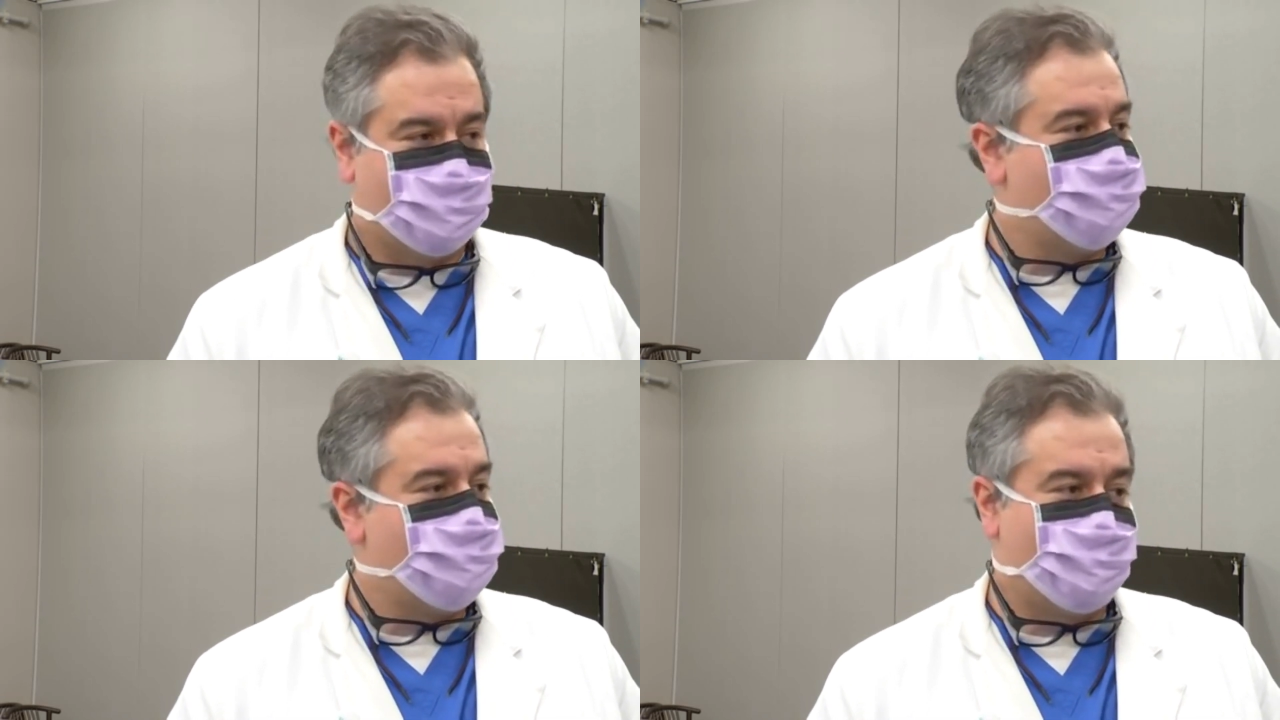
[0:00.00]

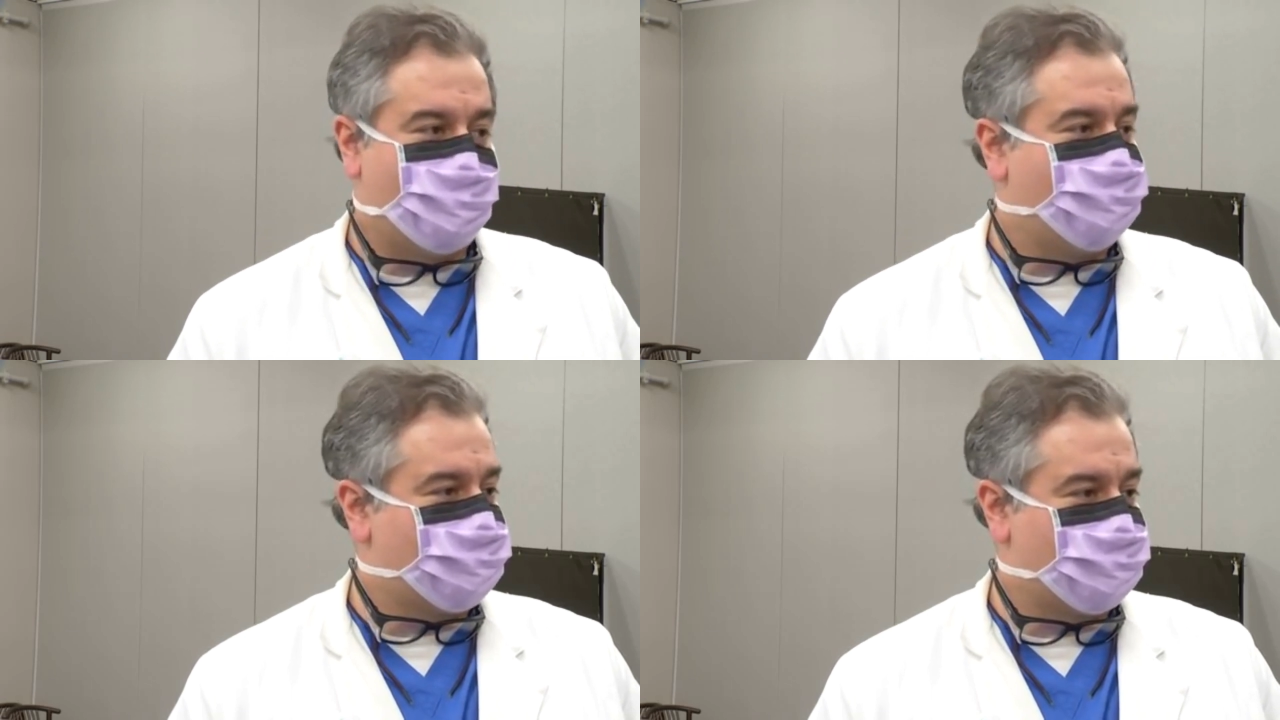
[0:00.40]
take a
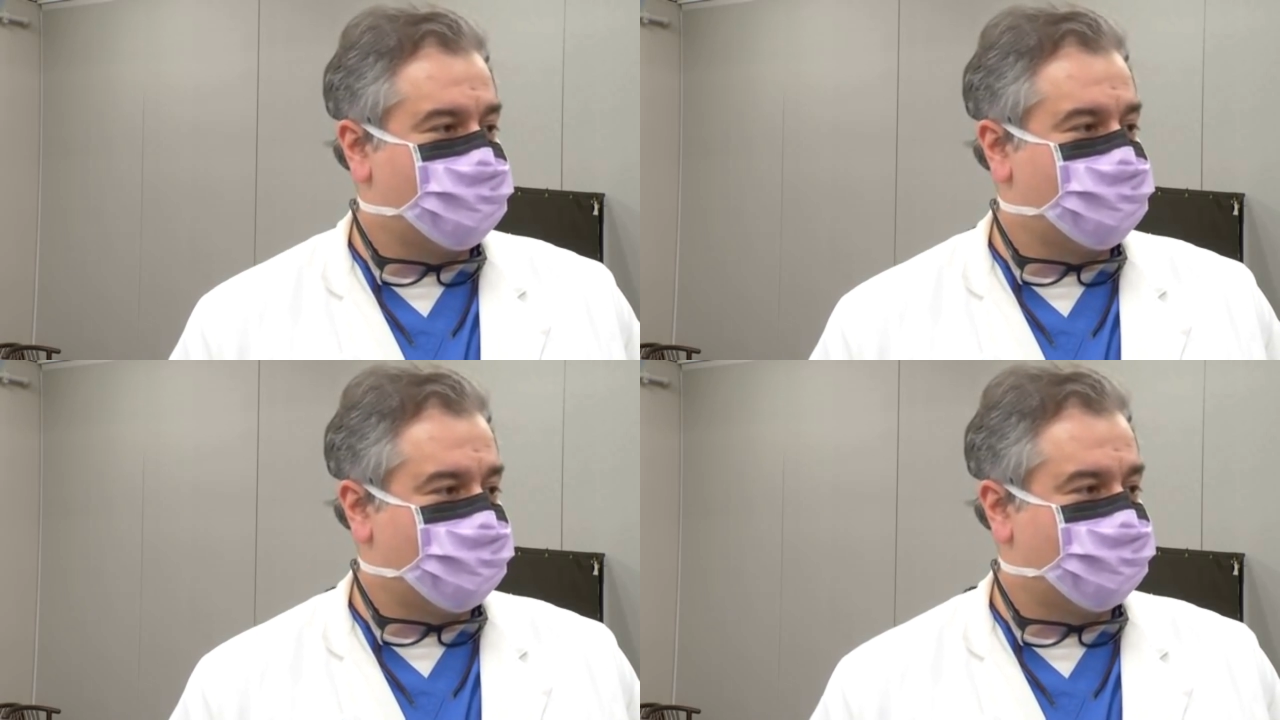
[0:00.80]
minute
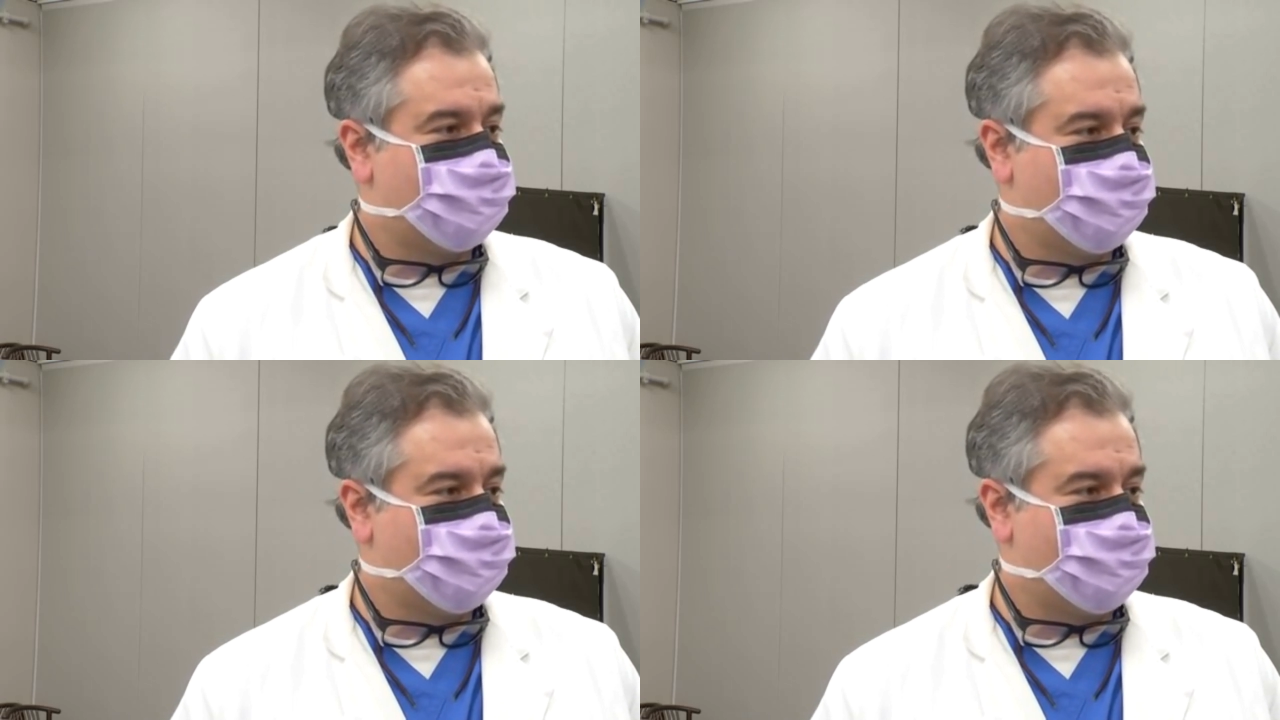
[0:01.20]
afterwards
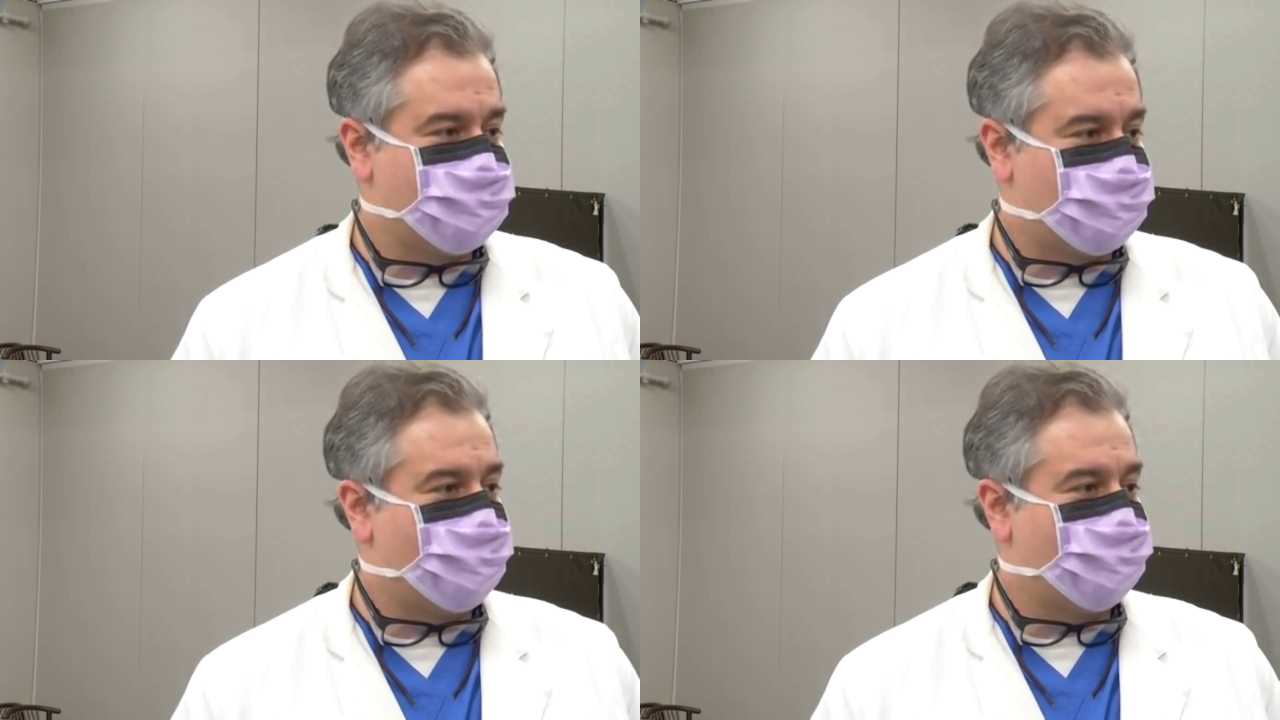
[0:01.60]
and
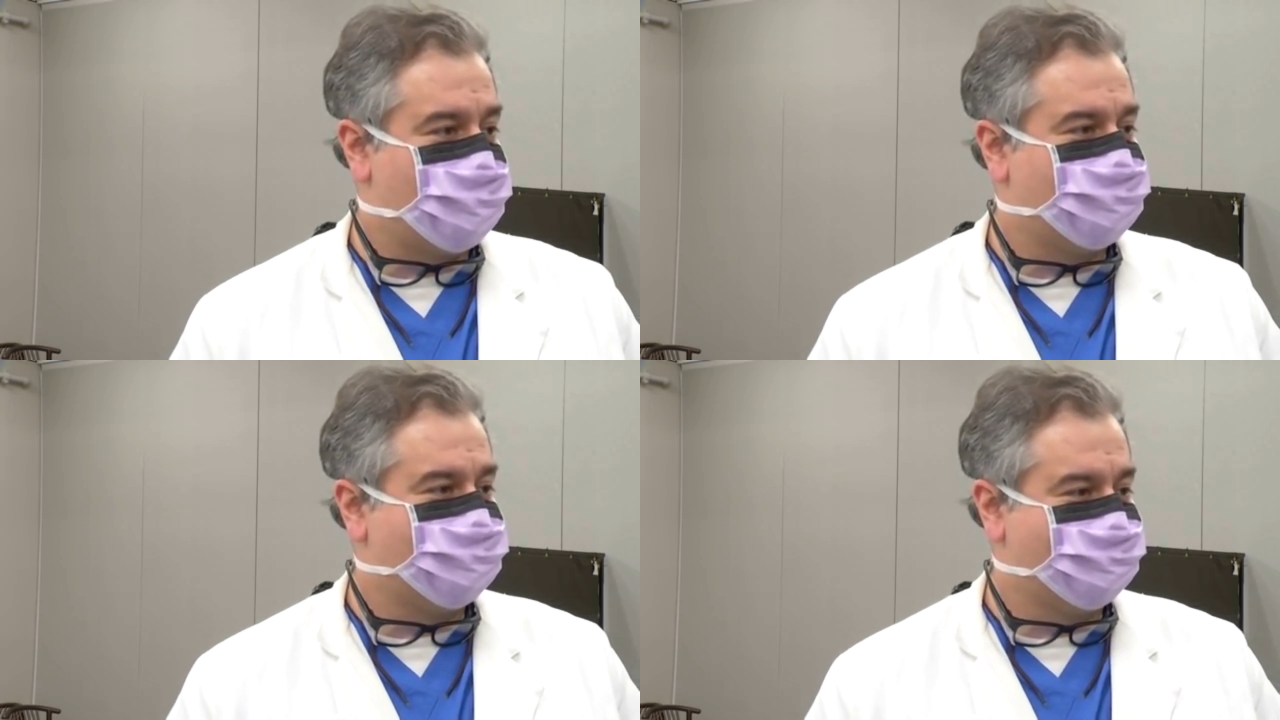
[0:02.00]
catch your breath.